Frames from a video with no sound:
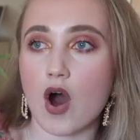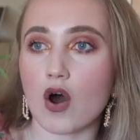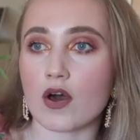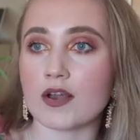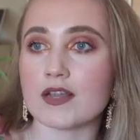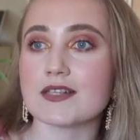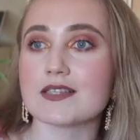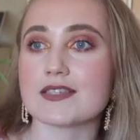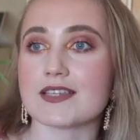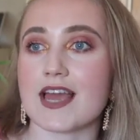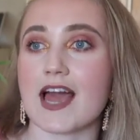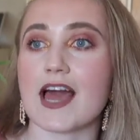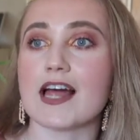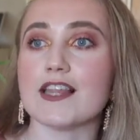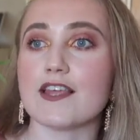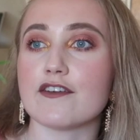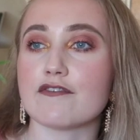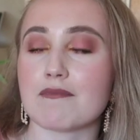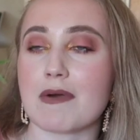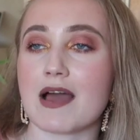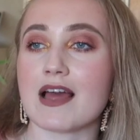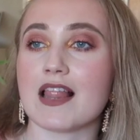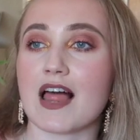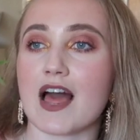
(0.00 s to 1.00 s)
Honestly, I
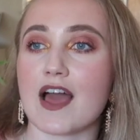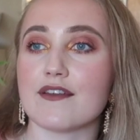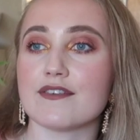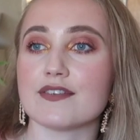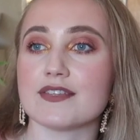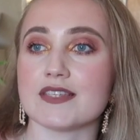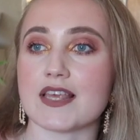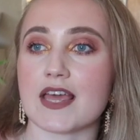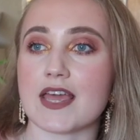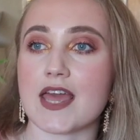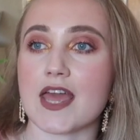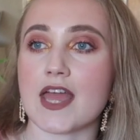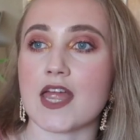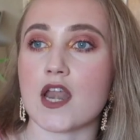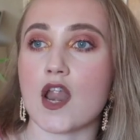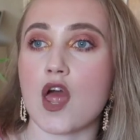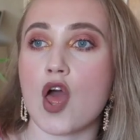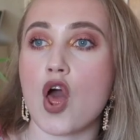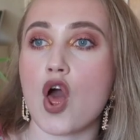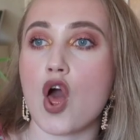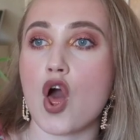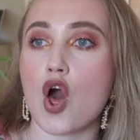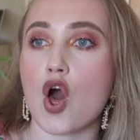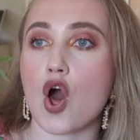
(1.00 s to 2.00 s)
live my life
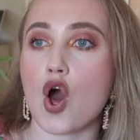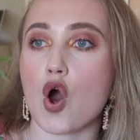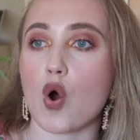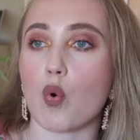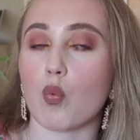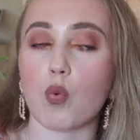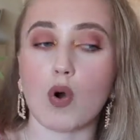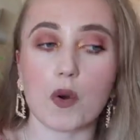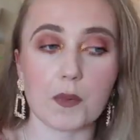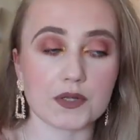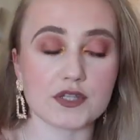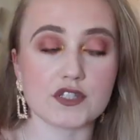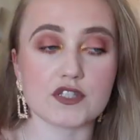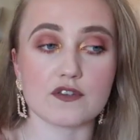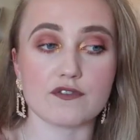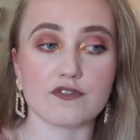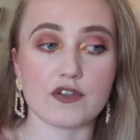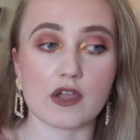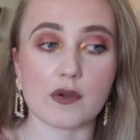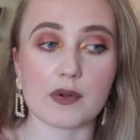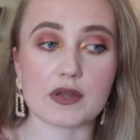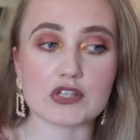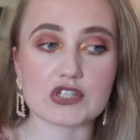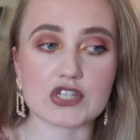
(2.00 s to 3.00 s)
saying, what would
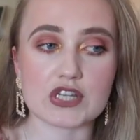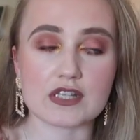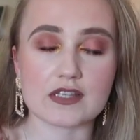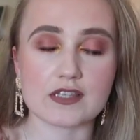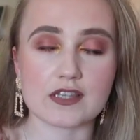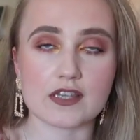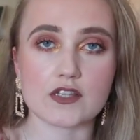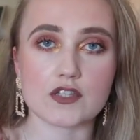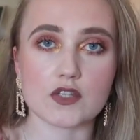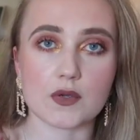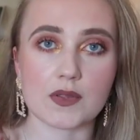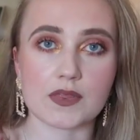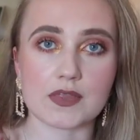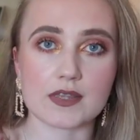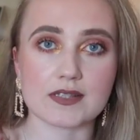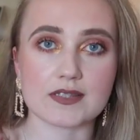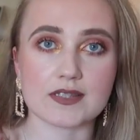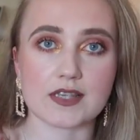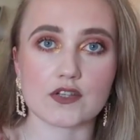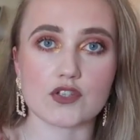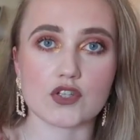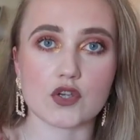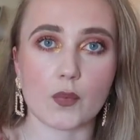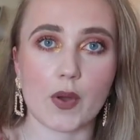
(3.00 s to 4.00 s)
Sophia and Chinzia do in this
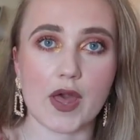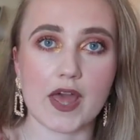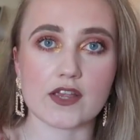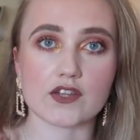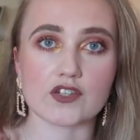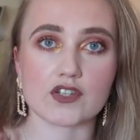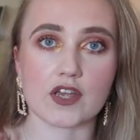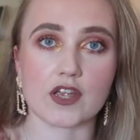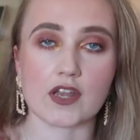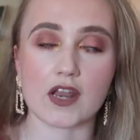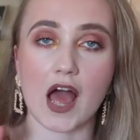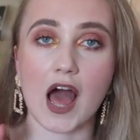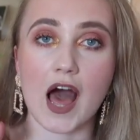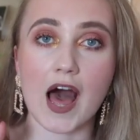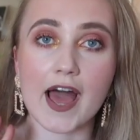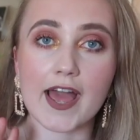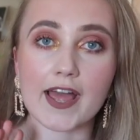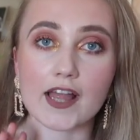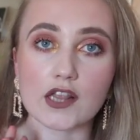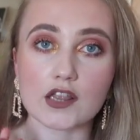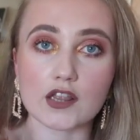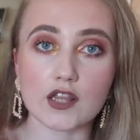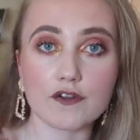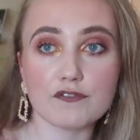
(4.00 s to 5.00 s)
situation?
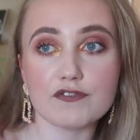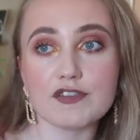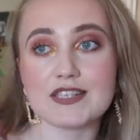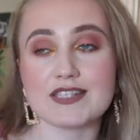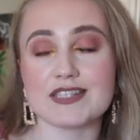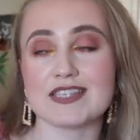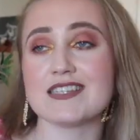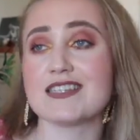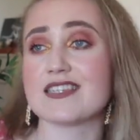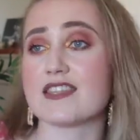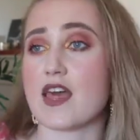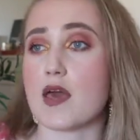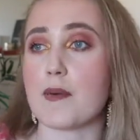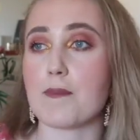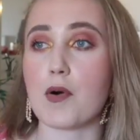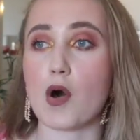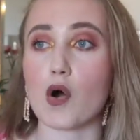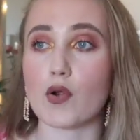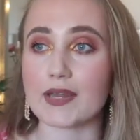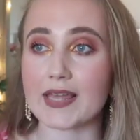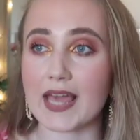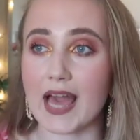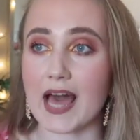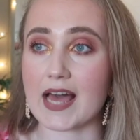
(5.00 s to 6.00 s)
I love listening to their
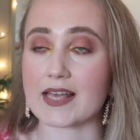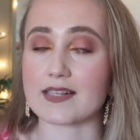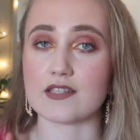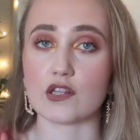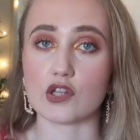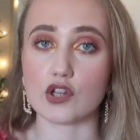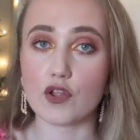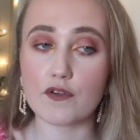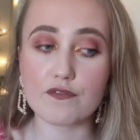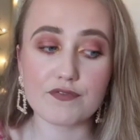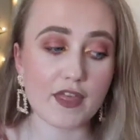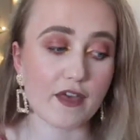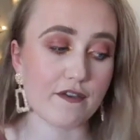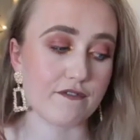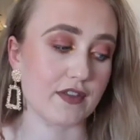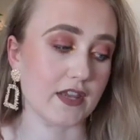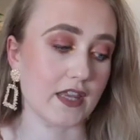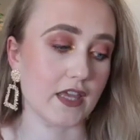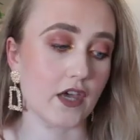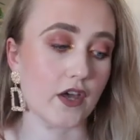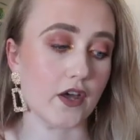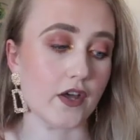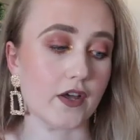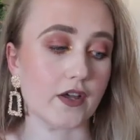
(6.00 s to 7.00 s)
podcast, love their
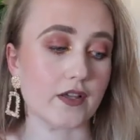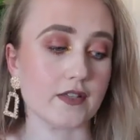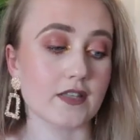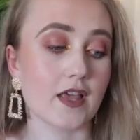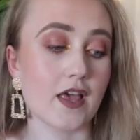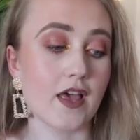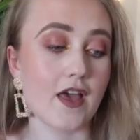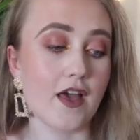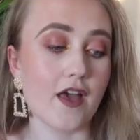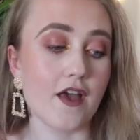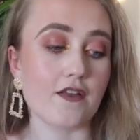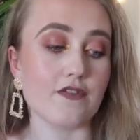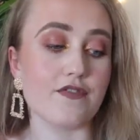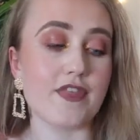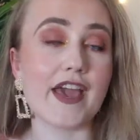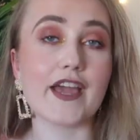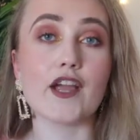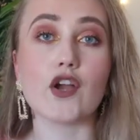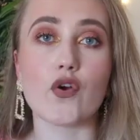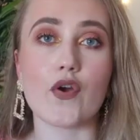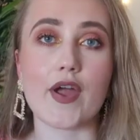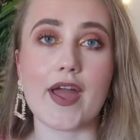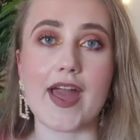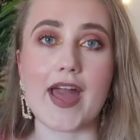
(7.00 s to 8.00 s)
videos. They're
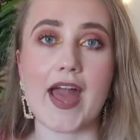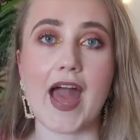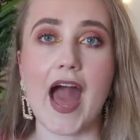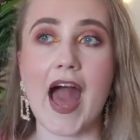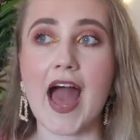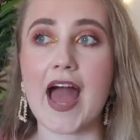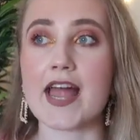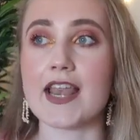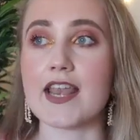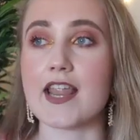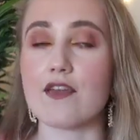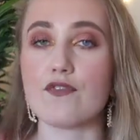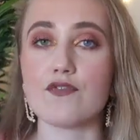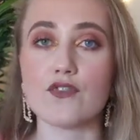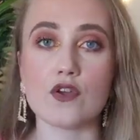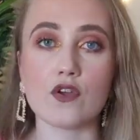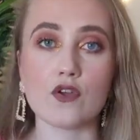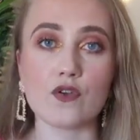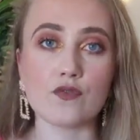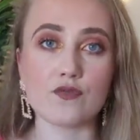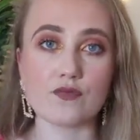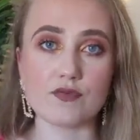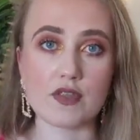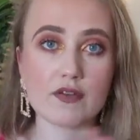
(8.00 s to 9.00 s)
great. And if
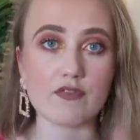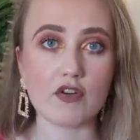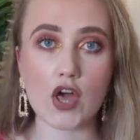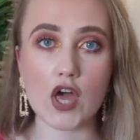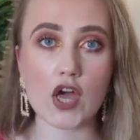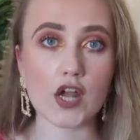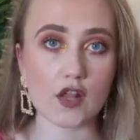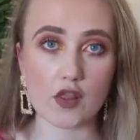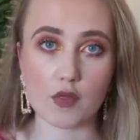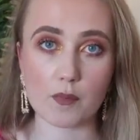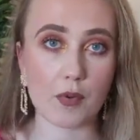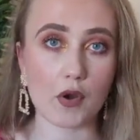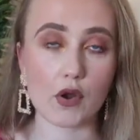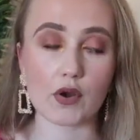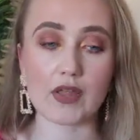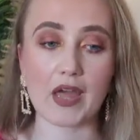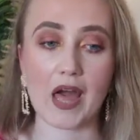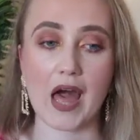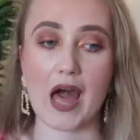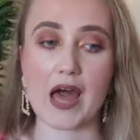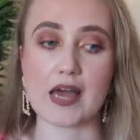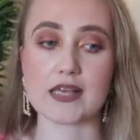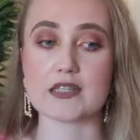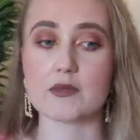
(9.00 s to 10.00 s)
you've never heard of the
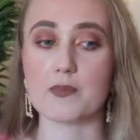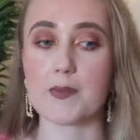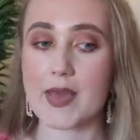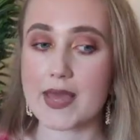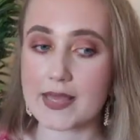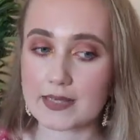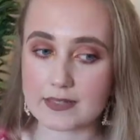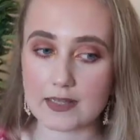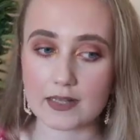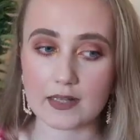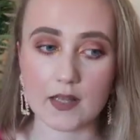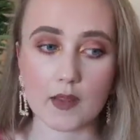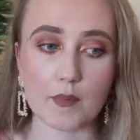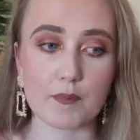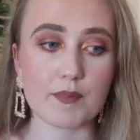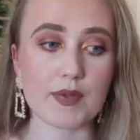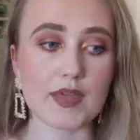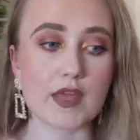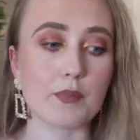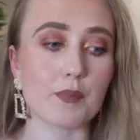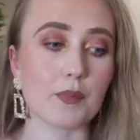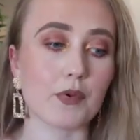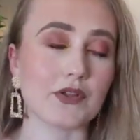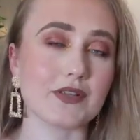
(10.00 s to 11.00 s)
podcast, basically
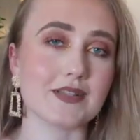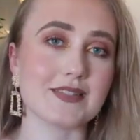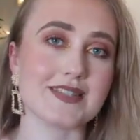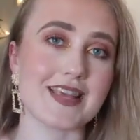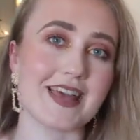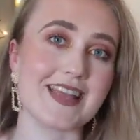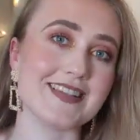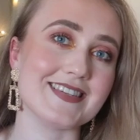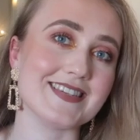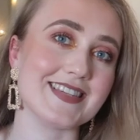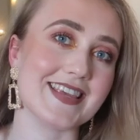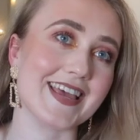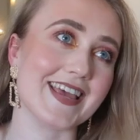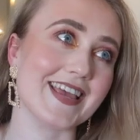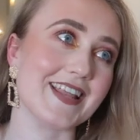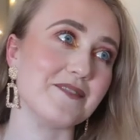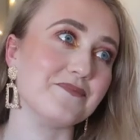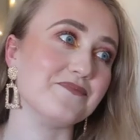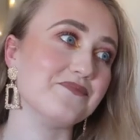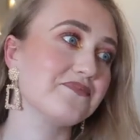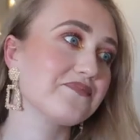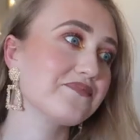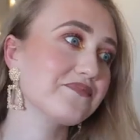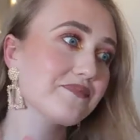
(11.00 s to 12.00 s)
people send
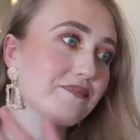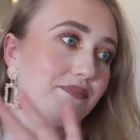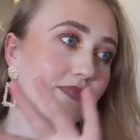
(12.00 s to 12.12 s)
in